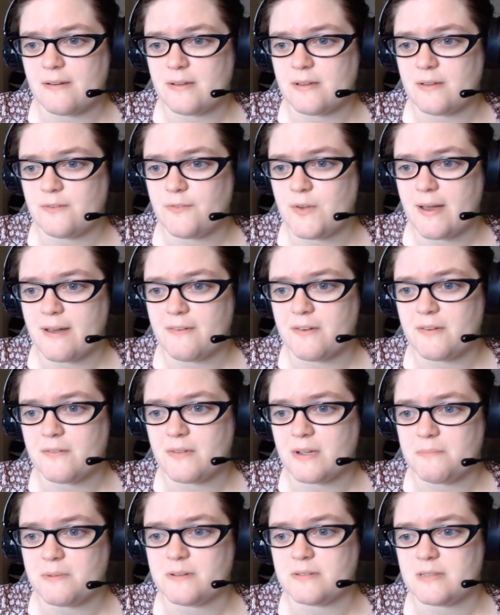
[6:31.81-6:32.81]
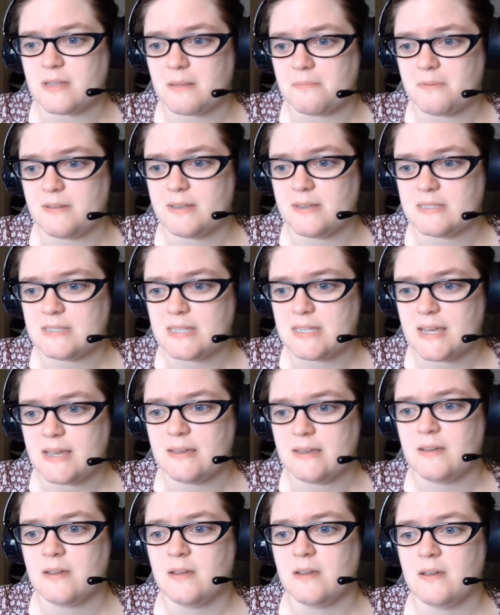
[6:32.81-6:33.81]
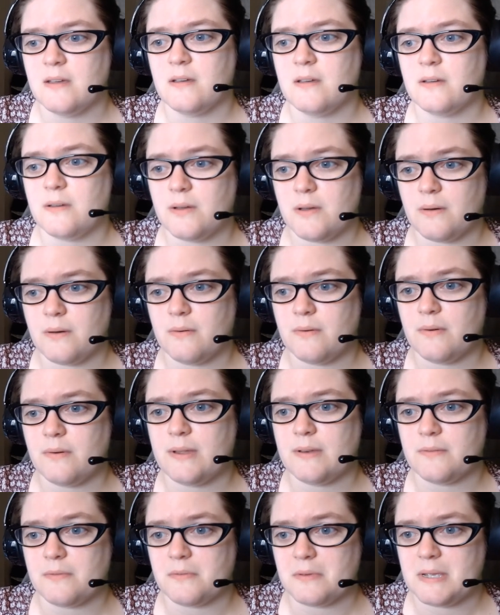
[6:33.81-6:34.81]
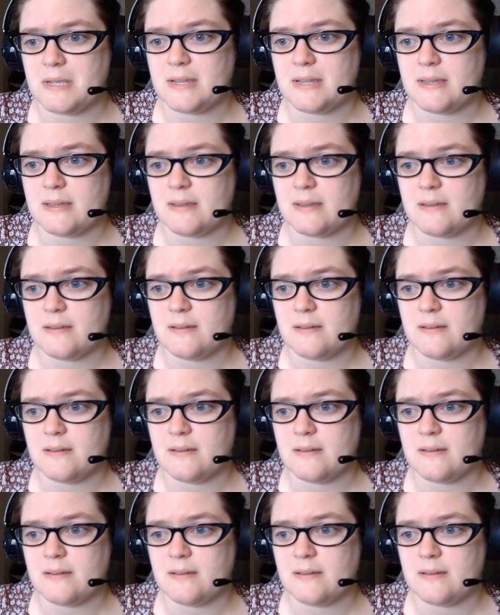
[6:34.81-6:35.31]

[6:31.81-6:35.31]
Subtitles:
If you haven't read Persepolis yet, go and read it.